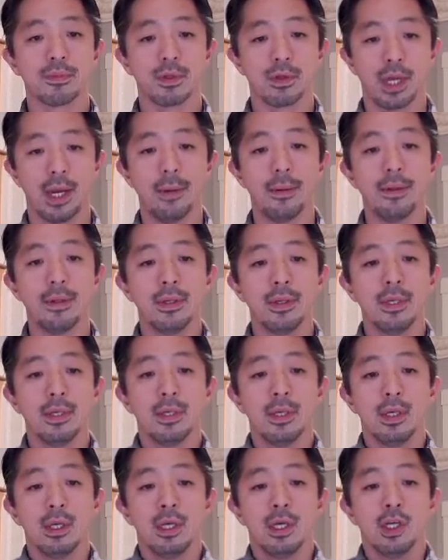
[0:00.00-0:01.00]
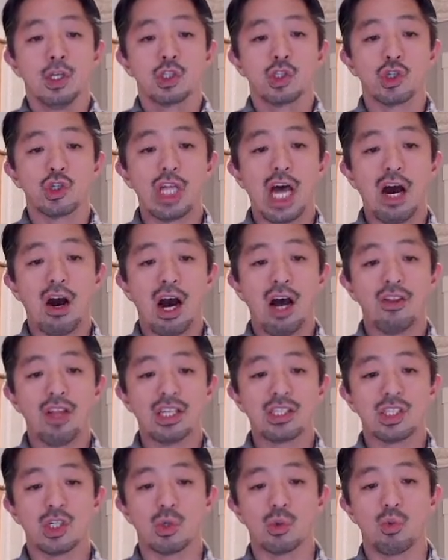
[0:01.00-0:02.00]
Okay. So now how
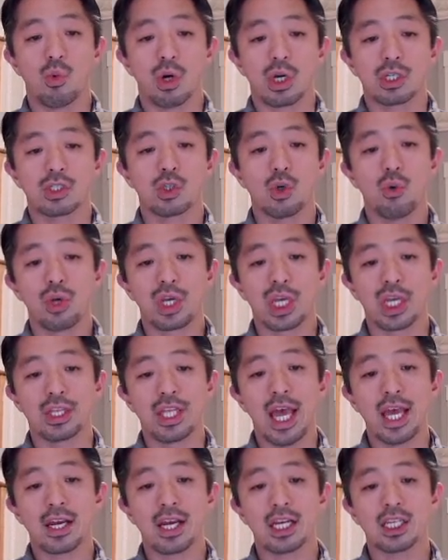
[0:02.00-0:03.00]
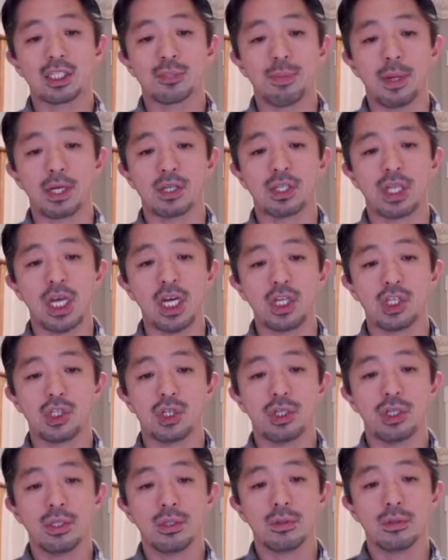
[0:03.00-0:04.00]
does it work? So we can take
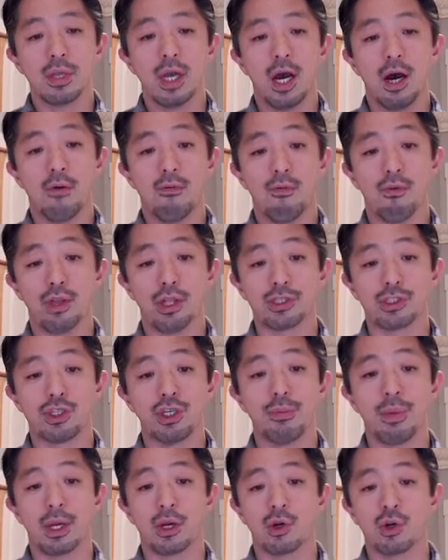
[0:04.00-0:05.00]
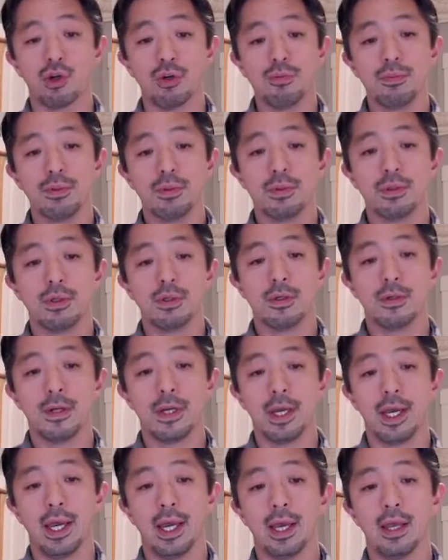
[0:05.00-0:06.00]
expectation uh, for the treatment group
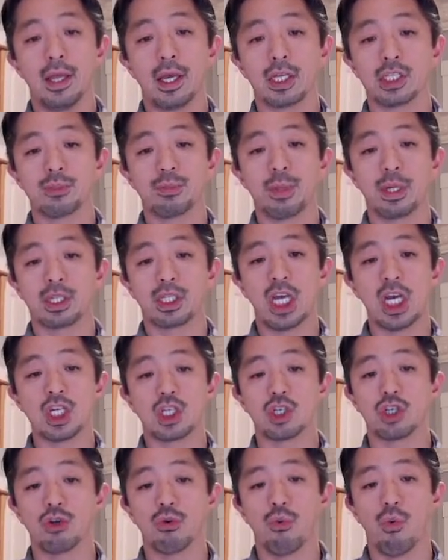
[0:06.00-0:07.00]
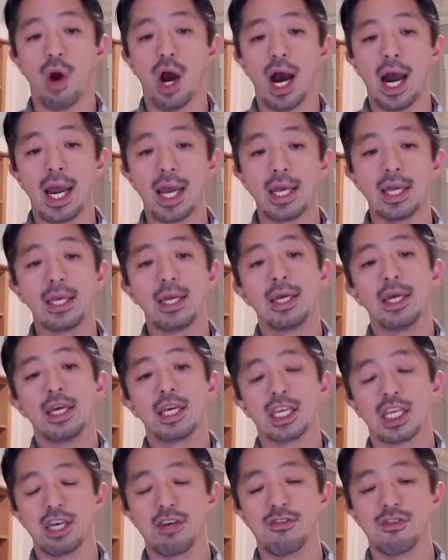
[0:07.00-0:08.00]
and expectation of y
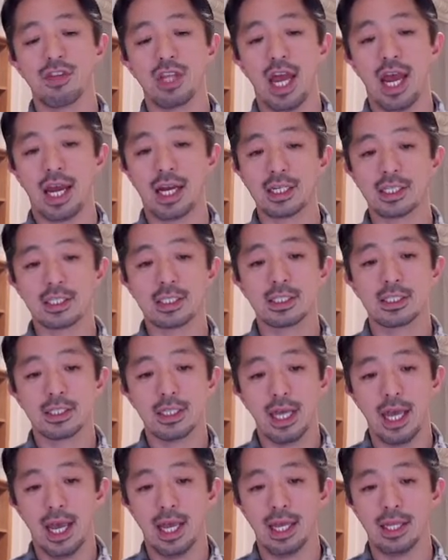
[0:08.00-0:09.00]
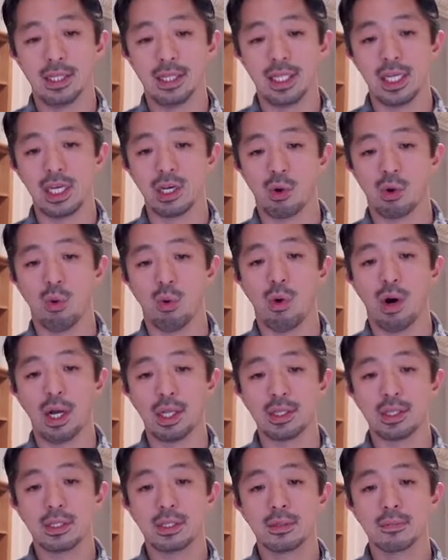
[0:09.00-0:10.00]
given x and t equal
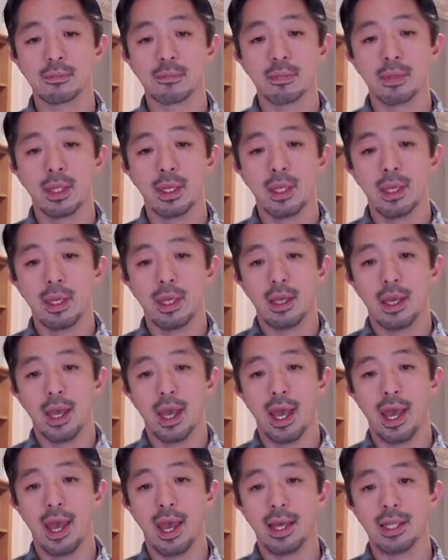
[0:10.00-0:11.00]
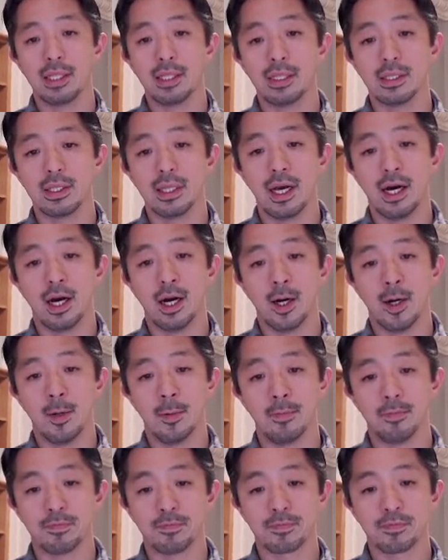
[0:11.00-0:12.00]
1 and um,